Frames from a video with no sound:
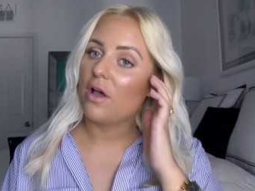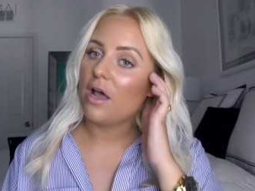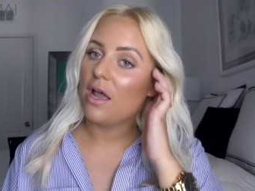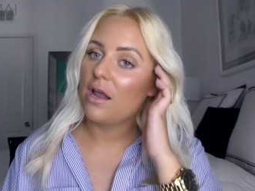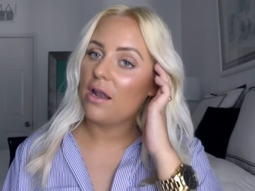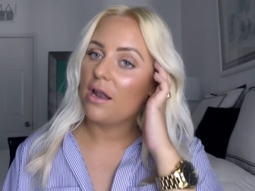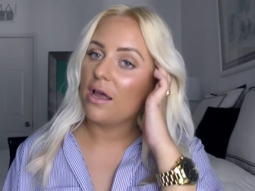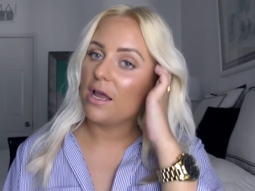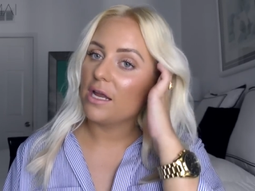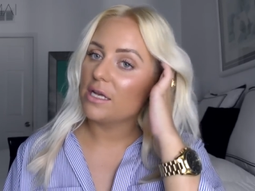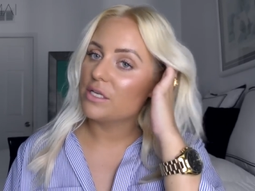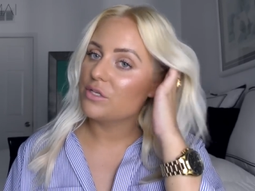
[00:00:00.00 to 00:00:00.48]

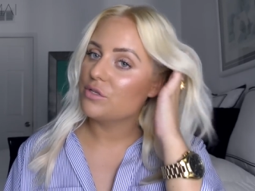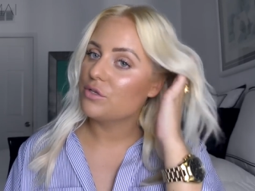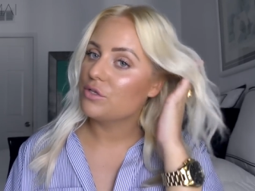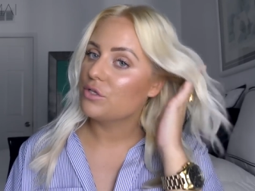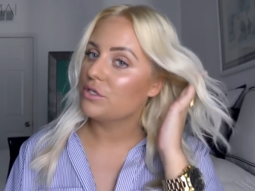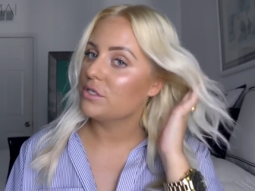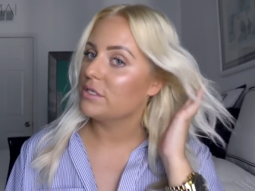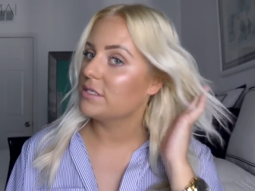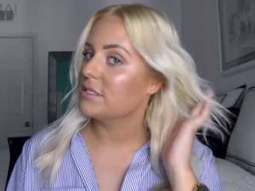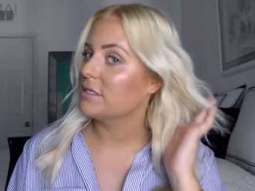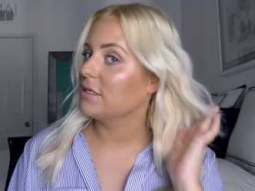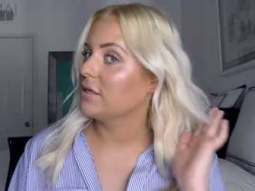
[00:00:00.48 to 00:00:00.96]
I like to
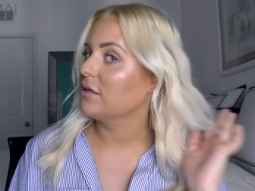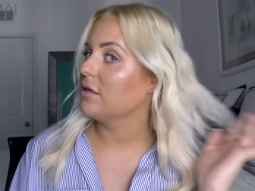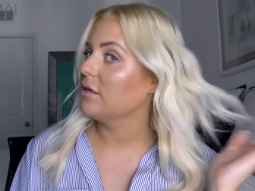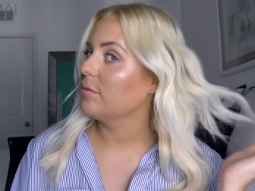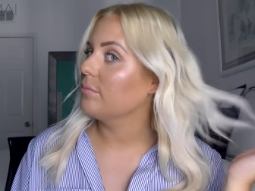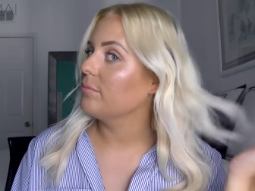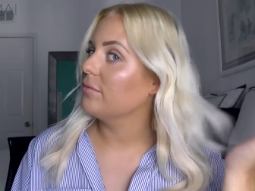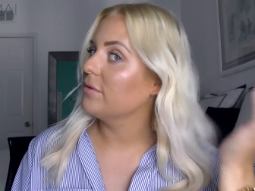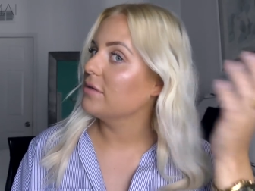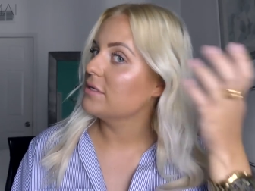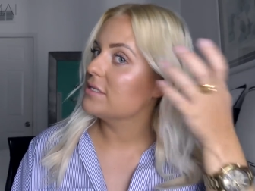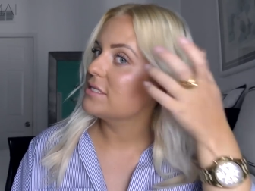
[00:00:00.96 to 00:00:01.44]
just
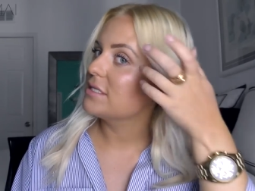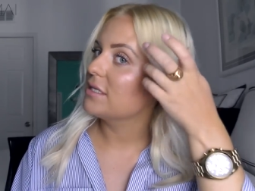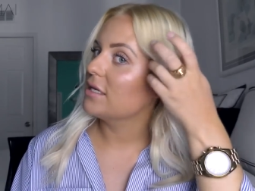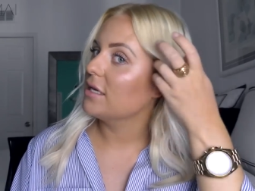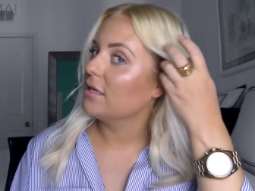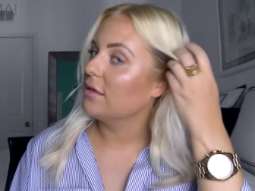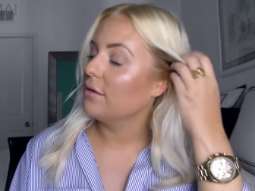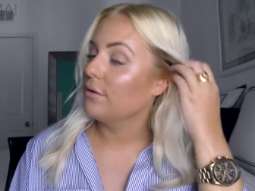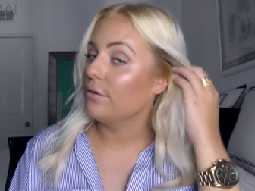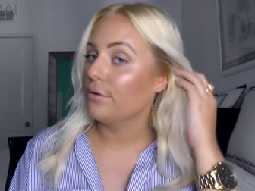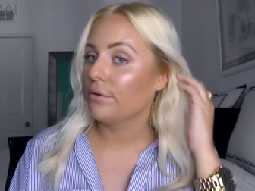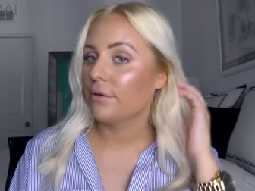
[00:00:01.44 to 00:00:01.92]
keep the
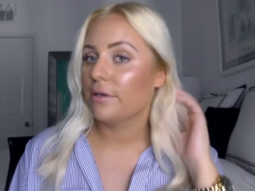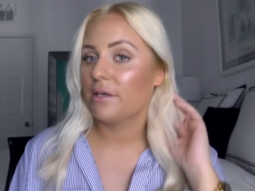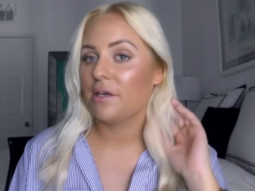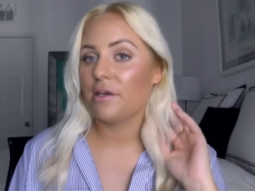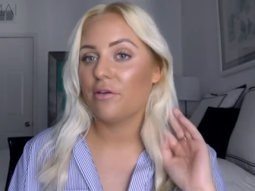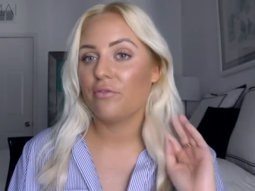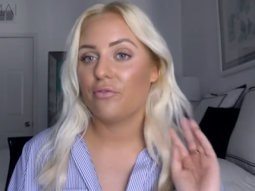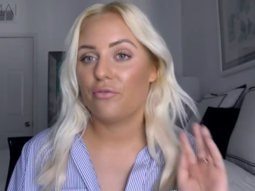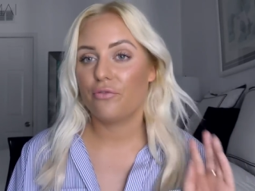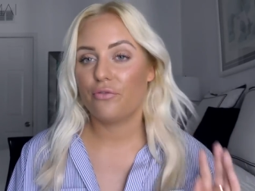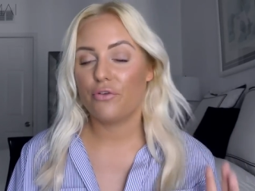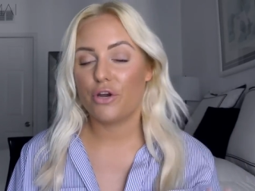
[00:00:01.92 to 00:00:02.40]
skin
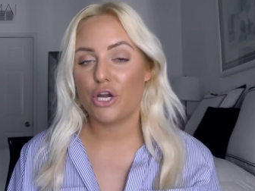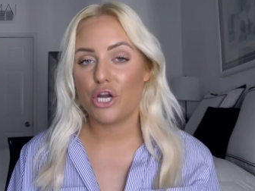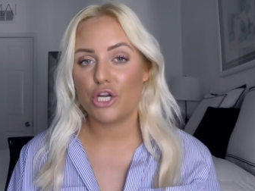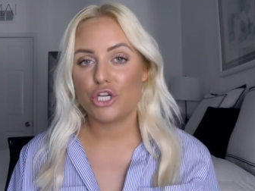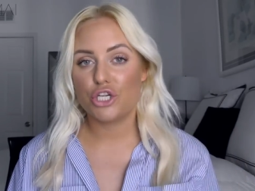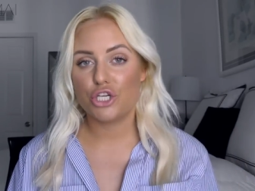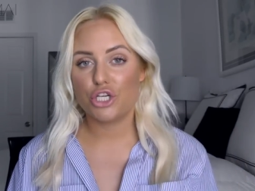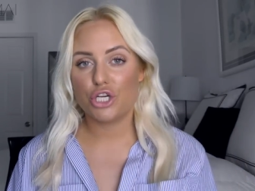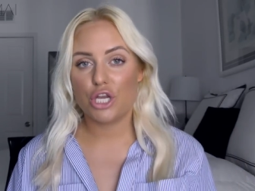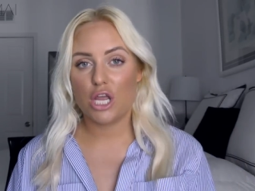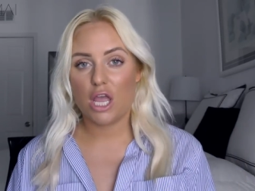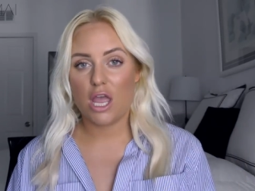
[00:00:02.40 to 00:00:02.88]
looking
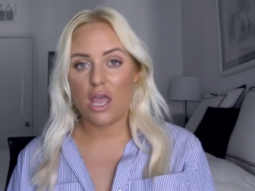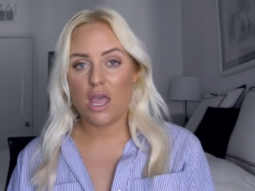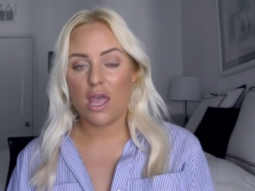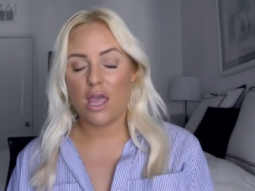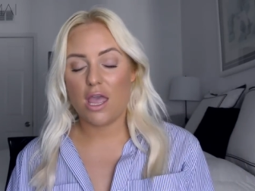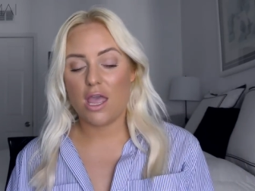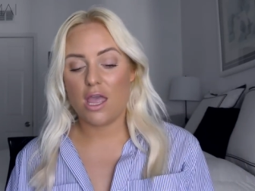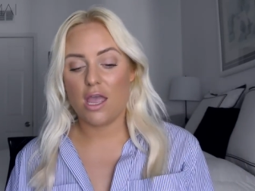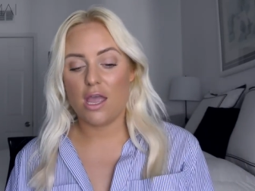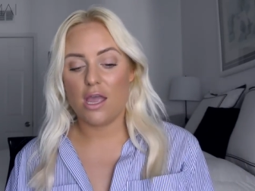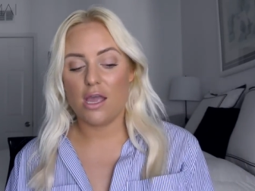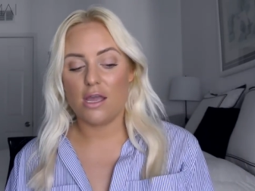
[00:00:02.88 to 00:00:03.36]
fresh
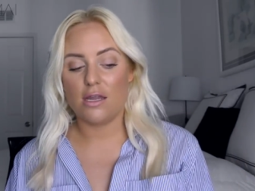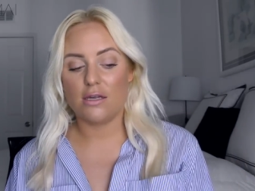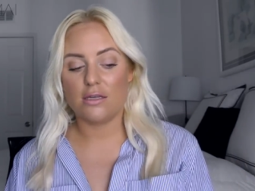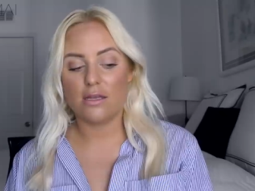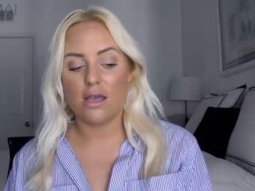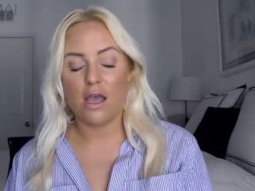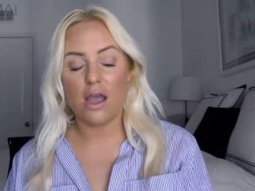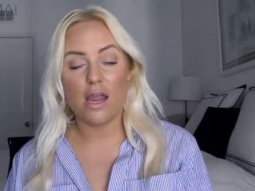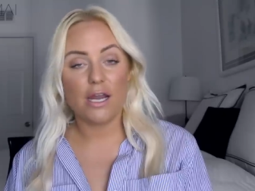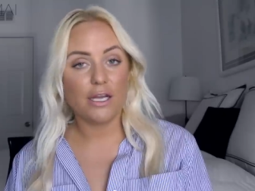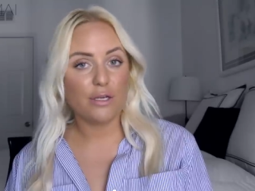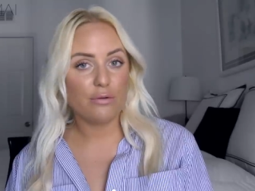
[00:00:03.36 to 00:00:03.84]
and
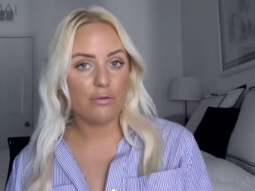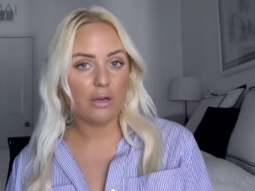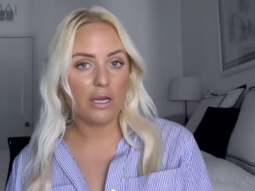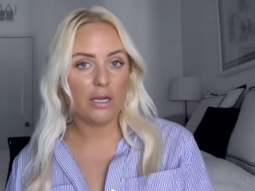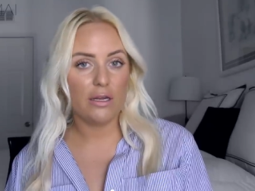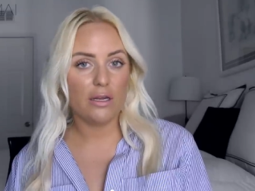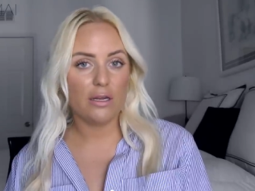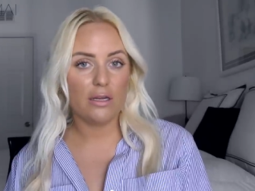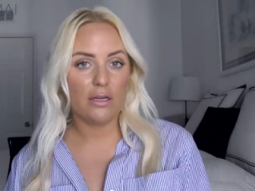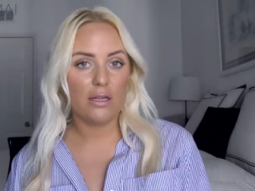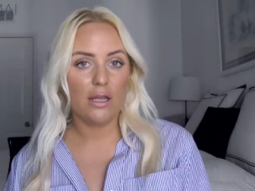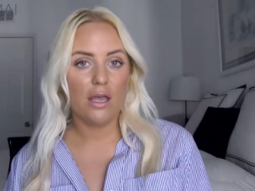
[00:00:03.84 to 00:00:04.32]

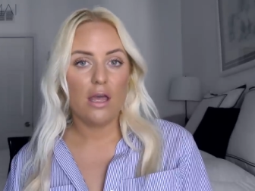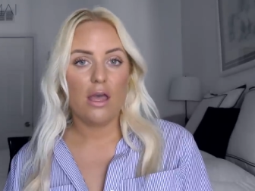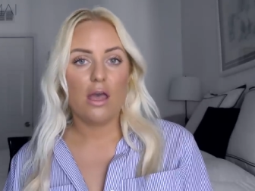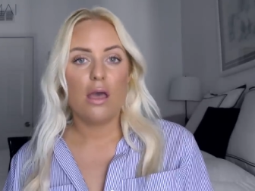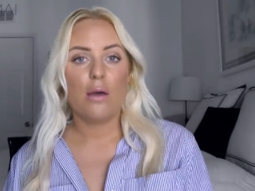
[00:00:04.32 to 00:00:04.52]
hydrated.